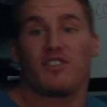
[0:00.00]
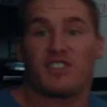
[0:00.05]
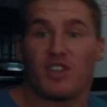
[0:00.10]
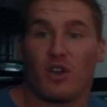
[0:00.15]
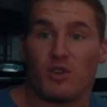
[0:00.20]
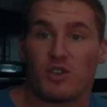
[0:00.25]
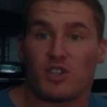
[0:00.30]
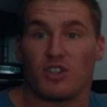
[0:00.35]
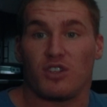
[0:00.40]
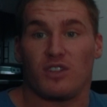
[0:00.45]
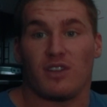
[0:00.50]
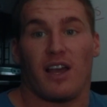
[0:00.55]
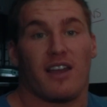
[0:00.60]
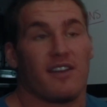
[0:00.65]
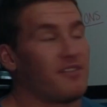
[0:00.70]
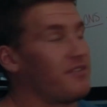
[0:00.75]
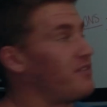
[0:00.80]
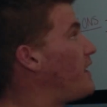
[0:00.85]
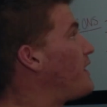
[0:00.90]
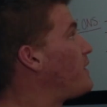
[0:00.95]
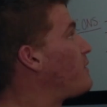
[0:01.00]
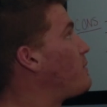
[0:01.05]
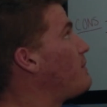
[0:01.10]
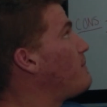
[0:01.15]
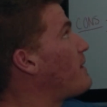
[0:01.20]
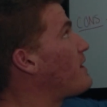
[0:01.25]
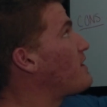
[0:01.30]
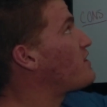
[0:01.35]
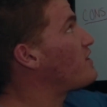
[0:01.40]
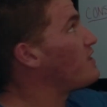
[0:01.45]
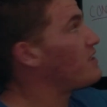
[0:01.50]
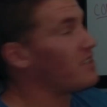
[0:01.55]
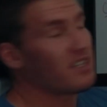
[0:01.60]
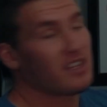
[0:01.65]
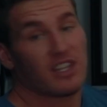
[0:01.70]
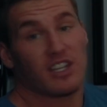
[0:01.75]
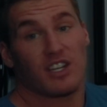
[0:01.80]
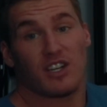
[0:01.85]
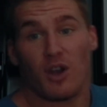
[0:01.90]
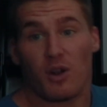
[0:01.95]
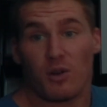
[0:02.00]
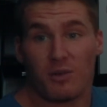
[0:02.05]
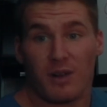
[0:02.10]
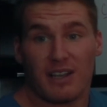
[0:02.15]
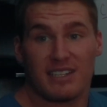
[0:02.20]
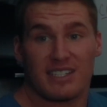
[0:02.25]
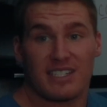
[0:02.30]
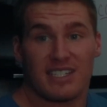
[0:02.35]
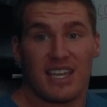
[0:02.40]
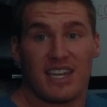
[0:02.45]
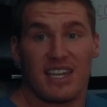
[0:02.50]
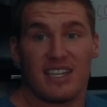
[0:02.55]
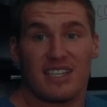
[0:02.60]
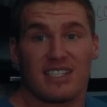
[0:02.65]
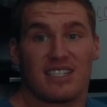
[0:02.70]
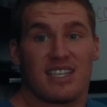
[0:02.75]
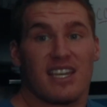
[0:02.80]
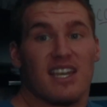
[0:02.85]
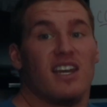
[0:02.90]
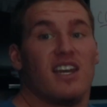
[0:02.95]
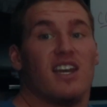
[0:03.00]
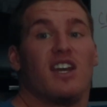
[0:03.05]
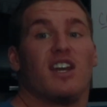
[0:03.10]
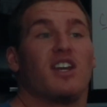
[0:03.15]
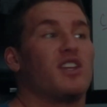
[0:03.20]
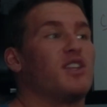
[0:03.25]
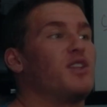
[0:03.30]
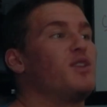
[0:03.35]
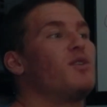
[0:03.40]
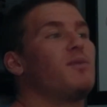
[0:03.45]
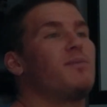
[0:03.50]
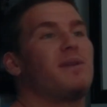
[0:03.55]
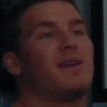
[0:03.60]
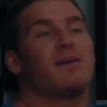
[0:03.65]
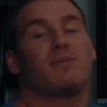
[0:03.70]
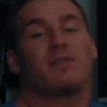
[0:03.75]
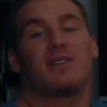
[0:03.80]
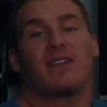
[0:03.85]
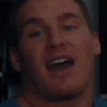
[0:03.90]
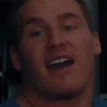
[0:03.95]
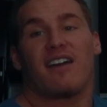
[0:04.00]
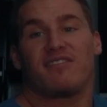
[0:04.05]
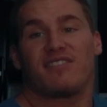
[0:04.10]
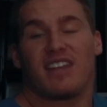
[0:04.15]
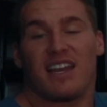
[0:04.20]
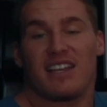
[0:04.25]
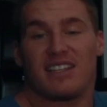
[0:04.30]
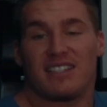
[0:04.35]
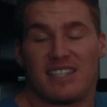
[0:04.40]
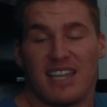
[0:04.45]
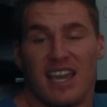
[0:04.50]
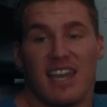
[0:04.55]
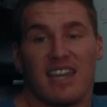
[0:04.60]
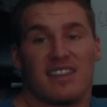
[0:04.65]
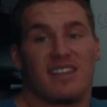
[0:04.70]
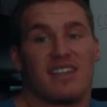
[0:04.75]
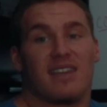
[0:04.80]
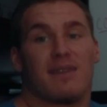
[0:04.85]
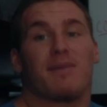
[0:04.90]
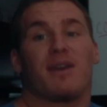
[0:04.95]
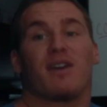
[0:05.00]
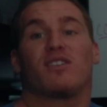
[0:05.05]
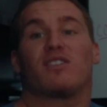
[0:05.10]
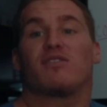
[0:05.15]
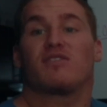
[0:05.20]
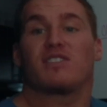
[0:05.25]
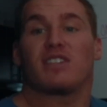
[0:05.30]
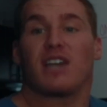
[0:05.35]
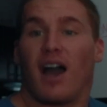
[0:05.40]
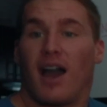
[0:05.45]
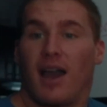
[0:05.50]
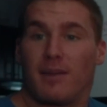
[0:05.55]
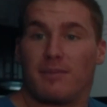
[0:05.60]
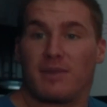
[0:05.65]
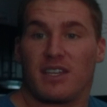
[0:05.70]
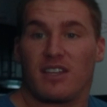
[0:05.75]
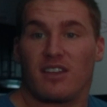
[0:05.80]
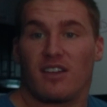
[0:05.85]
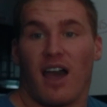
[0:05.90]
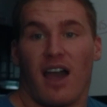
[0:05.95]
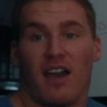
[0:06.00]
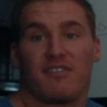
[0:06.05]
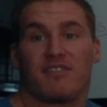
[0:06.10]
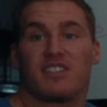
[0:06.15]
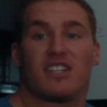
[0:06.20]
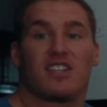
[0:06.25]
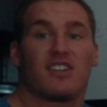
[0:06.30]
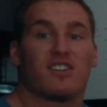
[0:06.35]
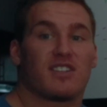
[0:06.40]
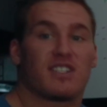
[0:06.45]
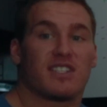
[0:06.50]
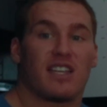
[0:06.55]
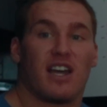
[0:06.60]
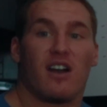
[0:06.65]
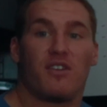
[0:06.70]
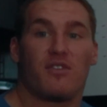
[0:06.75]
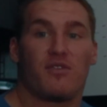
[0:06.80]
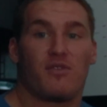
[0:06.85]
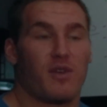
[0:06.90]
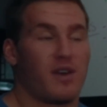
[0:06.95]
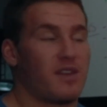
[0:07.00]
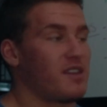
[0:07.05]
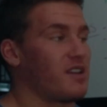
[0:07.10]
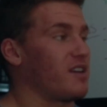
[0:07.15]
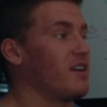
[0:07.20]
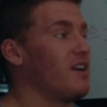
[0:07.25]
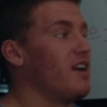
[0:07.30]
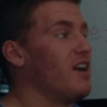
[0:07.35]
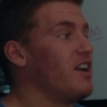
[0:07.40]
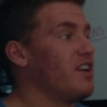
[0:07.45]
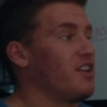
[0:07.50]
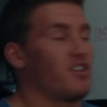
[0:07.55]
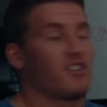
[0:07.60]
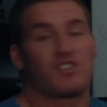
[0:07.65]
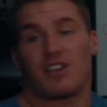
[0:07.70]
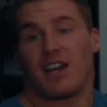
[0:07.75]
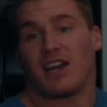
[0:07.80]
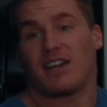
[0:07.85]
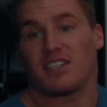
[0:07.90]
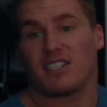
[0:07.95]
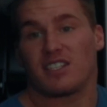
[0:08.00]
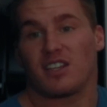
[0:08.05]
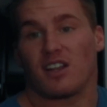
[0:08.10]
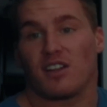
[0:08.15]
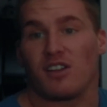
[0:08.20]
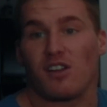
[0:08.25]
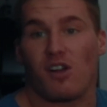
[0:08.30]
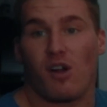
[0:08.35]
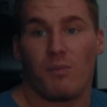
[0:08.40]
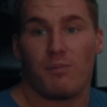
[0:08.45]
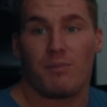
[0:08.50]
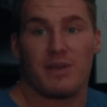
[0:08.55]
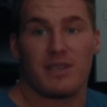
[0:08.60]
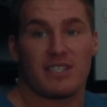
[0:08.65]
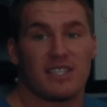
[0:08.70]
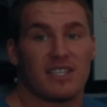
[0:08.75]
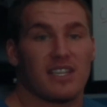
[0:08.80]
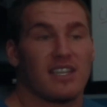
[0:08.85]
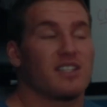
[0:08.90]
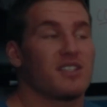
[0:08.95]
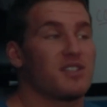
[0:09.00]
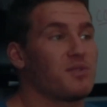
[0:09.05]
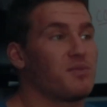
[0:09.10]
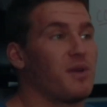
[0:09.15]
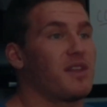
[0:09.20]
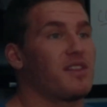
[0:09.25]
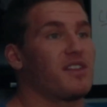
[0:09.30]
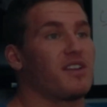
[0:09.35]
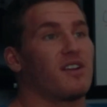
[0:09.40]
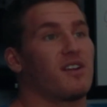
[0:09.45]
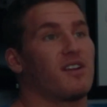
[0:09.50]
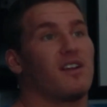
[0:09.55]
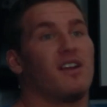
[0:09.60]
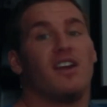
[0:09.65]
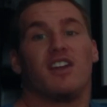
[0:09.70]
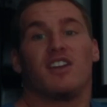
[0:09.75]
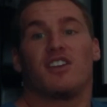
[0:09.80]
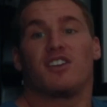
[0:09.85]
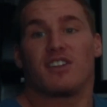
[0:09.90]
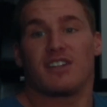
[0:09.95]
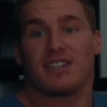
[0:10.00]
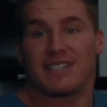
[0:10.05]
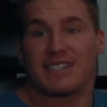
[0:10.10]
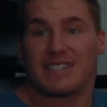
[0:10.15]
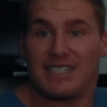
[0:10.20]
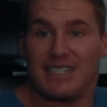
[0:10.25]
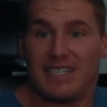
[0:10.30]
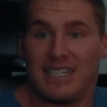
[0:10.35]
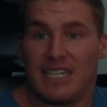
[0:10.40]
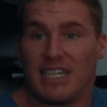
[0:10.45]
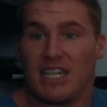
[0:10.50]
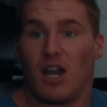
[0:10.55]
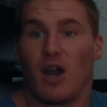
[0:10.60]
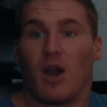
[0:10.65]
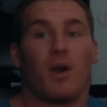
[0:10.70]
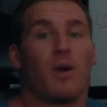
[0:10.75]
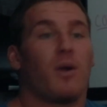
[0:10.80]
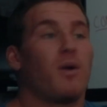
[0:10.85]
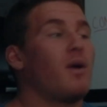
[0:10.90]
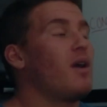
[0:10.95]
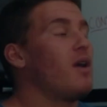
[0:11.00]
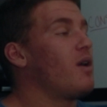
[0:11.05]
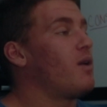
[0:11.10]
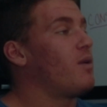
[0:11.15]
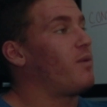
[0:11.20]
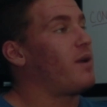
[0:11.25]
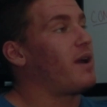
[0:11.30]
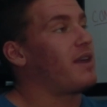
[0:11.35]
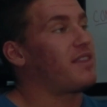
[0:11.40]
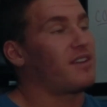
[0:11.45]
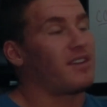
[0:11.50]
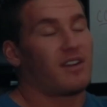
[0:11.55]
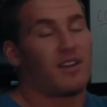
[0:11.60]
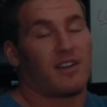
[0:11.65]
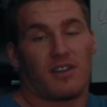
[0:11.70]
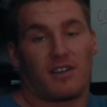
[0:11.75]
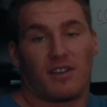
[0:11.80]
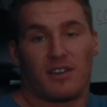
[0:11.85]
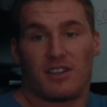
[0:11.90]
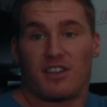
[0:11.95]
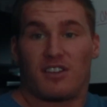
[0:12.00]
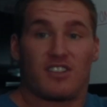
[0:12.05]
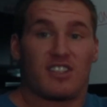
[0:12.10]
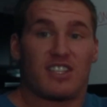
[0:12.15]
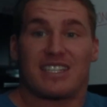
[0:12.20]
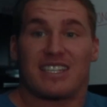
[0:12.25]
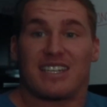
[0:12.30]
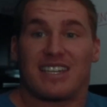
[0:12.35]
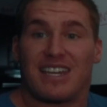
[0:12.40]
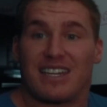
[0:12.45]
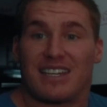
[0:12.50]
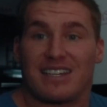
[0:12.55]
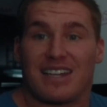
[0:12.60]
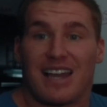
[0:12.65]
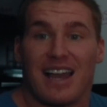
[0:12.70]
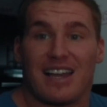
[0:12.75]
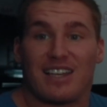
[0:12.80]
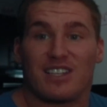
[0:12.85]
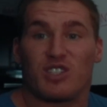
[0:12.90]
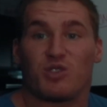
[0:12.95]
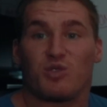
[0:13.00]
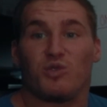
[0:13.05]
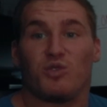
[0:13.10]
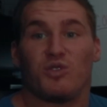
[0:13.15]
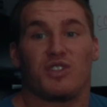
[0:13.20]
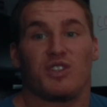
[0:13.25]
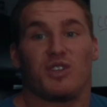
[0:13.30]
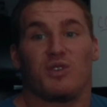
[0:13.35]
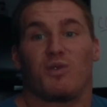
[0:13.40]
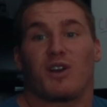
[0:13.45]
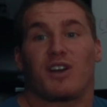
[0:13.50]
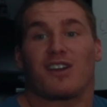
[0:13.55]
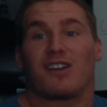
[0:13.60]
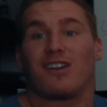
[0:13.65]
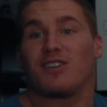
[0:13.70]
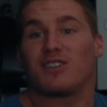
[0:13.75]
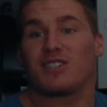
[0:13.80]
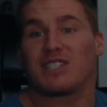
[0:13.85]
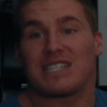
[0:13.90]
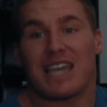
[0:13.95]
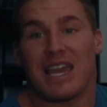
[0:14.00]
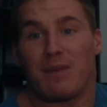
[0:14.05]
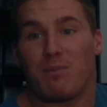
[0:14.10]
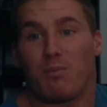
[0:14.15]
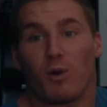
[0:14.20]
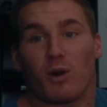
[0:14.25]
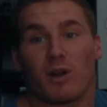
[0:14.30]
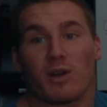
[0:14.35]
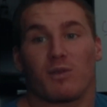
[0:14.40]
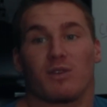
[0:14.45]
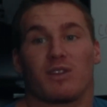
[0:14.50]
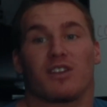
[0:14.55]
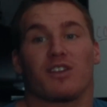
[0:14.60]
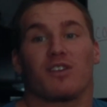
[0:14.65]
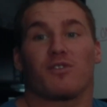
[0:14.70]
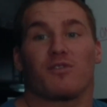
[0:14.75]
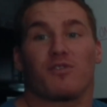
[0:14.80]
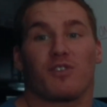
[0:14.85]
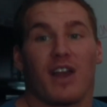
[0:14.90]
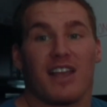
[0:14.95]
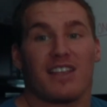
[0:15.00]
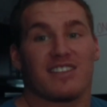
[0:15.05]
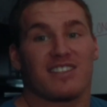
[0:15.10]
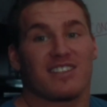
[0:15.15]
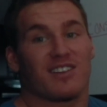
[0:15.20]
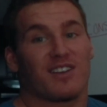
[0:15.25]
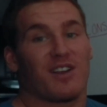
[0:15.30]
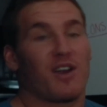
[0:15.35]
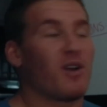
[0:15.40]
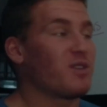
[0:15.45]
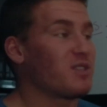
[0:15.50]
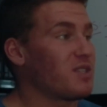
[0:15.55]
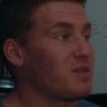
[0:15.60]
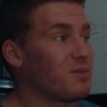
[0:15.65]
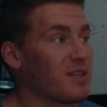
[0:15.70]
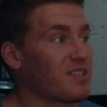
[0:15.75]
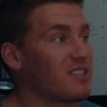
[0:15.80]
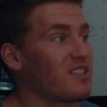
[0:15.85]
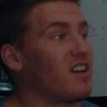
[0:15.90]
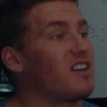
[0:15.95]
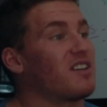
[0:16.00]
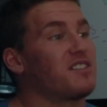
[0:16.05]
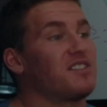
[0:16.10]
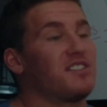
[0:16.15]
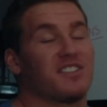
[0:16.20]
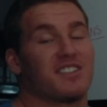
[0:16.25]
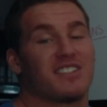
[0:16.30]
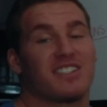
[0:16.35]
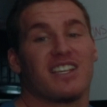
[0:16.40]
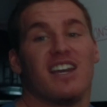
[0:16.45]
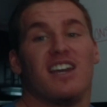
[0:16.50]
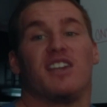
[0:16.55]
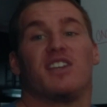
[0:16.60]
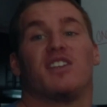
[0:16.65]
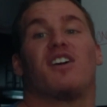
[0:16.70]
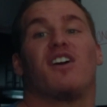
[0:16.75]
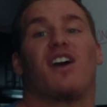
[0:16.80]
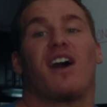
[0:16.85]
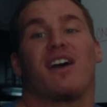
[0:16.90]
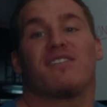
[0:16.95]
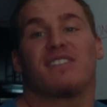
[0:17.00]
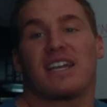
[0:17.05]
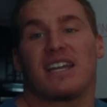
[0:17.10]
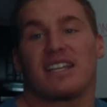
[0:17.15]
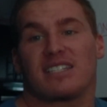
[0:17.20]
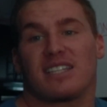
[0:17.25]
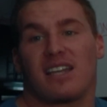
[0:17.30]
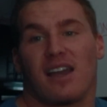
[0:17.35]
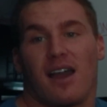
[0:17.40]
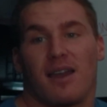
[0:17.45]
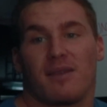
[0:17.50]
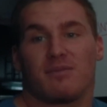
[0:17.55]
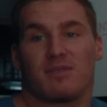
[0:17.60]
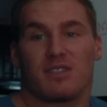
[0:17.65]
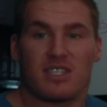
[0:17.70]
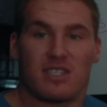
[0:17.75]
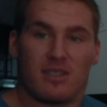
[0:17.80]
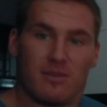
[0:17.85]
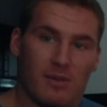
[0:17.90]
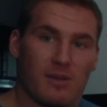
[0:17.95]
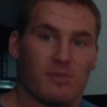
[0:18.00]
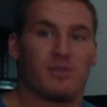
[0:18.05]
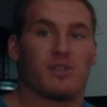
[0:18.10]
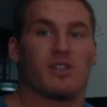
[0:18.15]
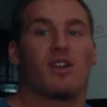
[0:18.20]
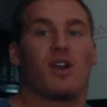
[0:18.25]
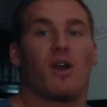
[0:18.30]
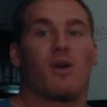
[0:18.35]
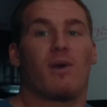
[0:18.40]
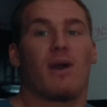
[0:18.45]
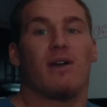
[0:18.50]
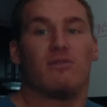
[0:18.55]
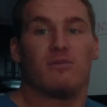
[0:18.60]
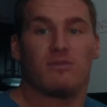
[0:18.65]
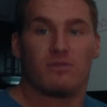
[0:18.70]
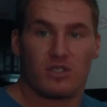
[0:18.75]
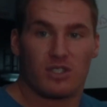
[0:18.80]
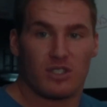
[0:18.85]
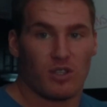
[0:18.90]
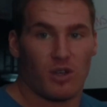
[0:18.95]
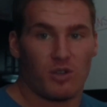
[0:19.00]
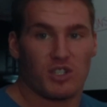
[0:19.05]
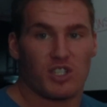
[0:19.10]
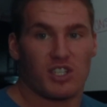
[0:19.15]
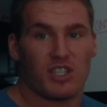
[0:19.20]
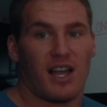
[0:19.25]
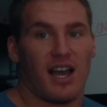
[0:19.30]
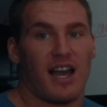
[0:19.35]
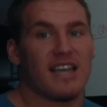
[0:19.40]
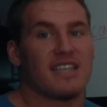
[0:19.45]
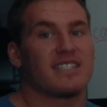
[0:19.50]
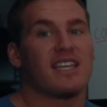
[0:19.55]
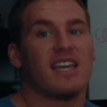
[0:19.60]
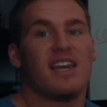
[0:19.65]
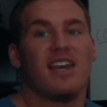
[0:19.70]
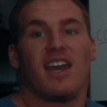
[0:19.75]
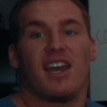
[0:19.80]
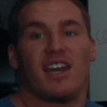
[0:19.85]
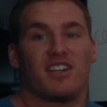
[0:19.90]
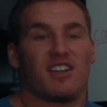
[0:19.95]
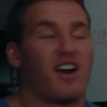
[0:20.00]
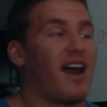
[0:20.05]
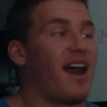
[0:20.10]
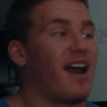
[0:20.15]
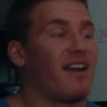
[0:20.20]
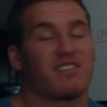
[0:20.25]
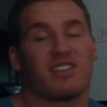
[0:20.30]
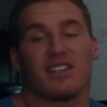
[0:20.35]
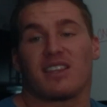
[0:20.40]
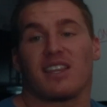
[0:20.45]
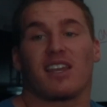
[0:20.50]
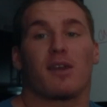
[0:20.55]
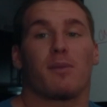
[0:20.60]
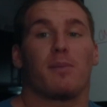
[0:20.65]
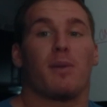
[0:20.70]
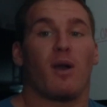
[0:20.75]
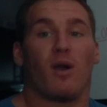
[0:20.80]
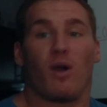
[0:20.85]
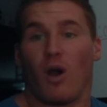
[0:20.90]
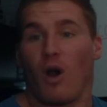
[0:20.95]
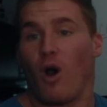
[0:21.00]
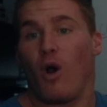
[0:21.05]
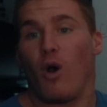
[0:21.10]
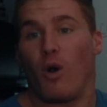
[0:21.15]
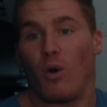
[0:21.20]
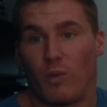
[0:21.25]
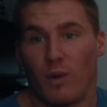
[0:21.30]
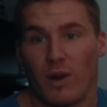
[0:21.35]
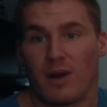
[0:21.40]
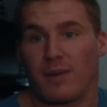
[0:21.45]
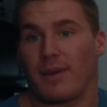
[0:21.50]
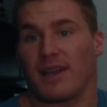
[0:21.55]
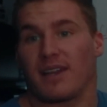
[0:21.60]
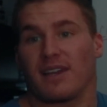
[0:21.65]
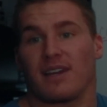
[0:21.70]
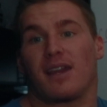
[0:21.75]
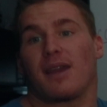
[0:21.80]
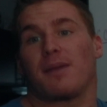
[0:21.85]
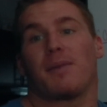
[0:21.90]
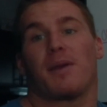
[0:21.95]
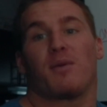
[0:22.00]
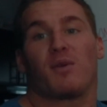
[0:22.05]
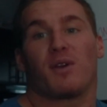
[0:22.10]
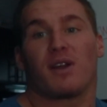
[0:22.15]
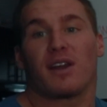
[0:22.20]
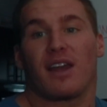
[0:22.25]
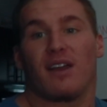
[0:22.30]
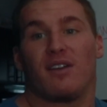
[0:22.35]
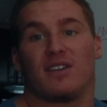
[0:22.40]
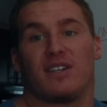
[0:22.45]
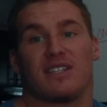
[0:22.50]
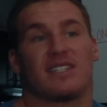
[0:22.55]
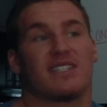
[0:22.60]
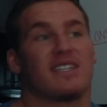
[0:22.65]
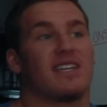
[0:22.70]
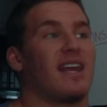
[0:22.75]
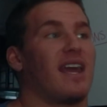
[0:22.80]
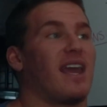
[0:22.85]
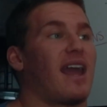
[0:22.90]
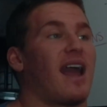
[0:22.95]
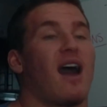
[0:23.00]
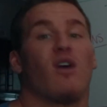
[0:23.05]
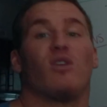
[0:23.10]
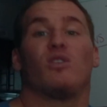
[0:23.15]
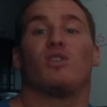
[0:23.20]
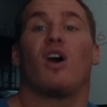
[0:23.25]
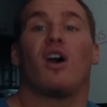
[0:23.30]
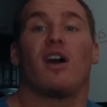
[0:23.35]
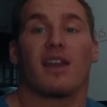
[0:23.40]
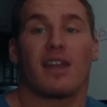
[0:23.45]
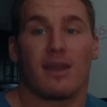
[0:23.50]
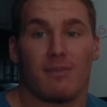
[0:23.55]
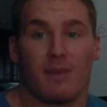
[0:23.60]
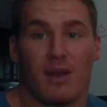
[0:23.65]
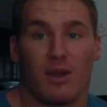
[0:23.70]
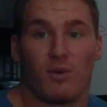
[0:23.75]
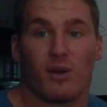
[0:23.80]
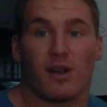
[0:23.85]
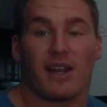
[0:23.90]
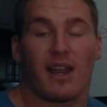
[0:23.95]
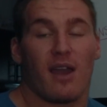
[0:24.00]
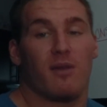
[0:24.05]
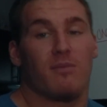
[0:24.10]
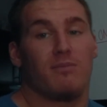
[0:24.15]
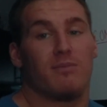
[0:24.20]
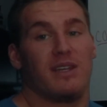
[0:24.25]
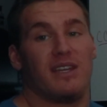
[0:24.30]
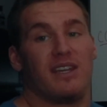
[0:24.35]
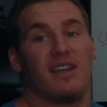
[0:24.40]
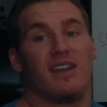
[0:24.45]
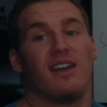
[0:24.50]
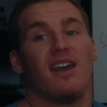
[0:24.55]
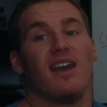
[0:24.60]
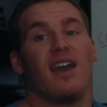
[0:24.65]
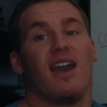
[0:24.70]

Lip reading: social life. Like we mentioned in the no rest days, you'll be able to have that day, the amount of time that you'll have to yourself, whether you're trying to start your own business, whether you're a CEO, whether you're just a kid in high school and you want to go skateboarding with your friends or go to McDonald's, you'll have that time just to be able to go out, socialize, and not have to think about, oh, when am I going to get my workout in today? How long can my workout be?